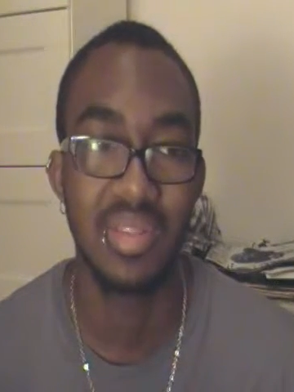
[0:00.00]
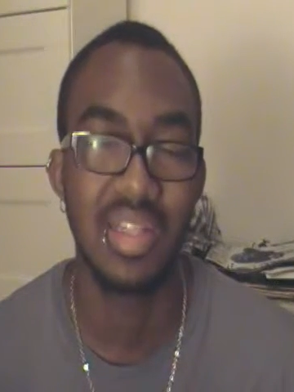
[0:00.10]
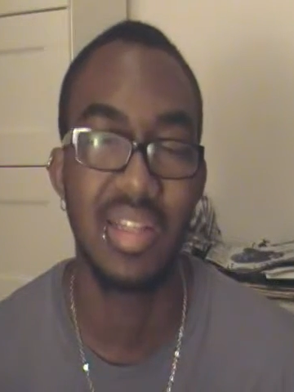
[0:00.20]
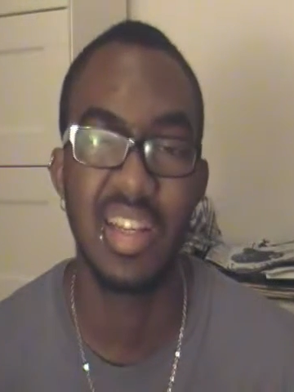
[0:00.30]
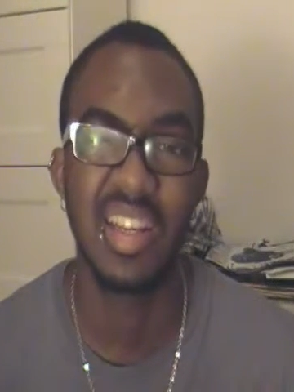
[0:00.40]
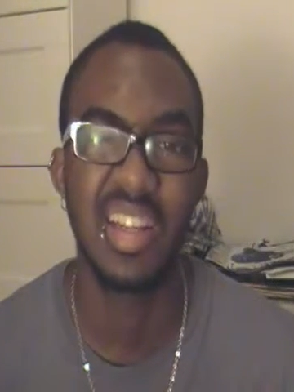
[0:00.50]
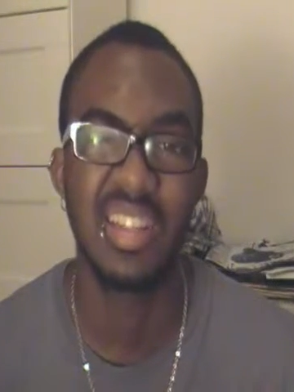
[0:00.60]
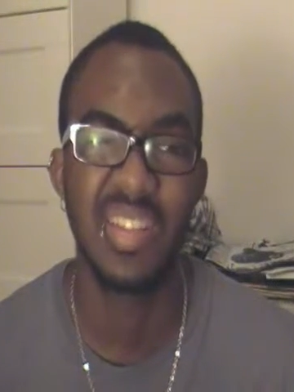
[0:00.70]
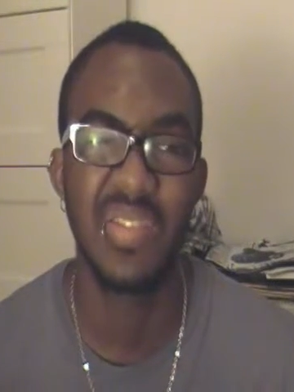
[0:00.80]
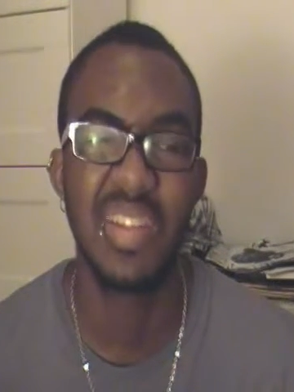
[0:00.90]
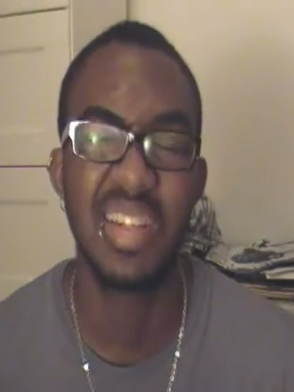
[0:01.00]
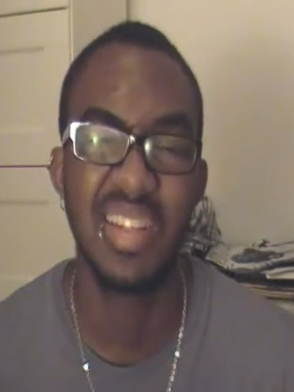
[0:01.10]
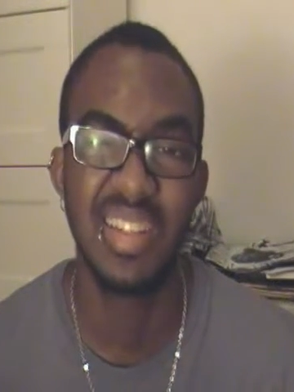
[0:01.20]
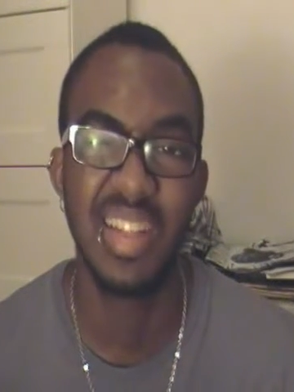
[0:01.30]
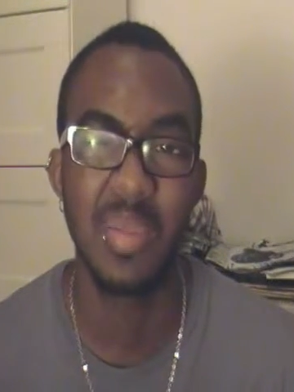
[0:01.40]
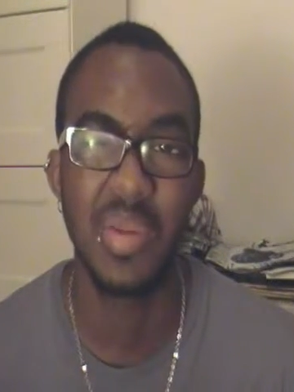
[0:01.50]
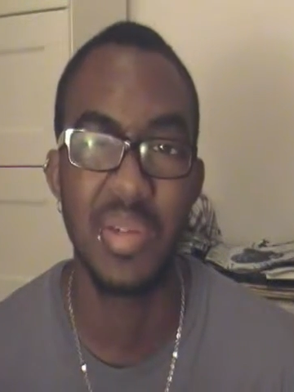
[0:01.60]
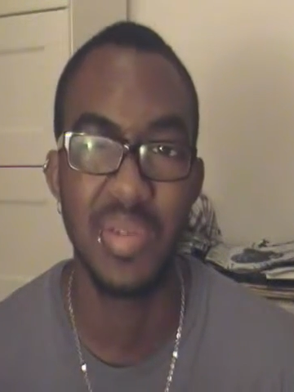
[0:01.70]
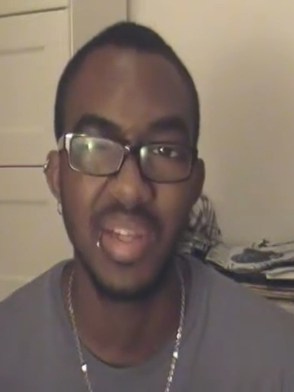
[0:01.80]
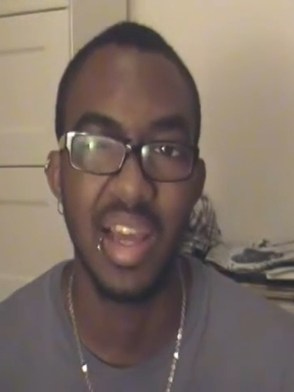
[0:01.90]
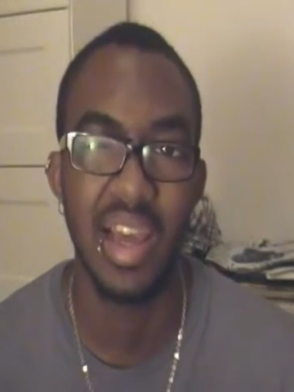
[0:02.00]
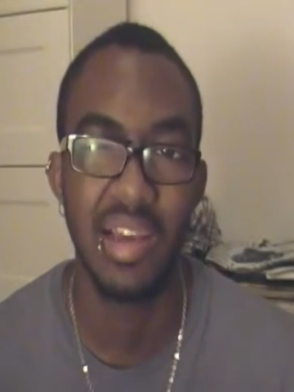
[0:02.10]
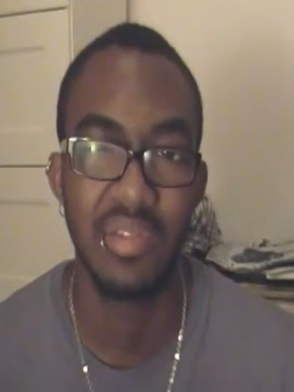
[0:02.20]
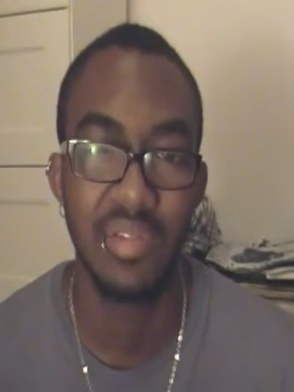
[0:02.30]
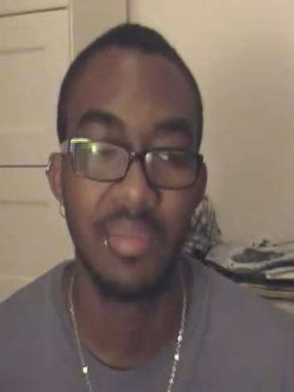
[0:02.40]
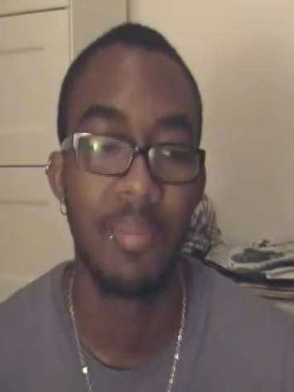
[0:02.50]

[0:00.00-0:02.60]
I'm just like looking at stuff. I'm like, oh, that'd be cool to have.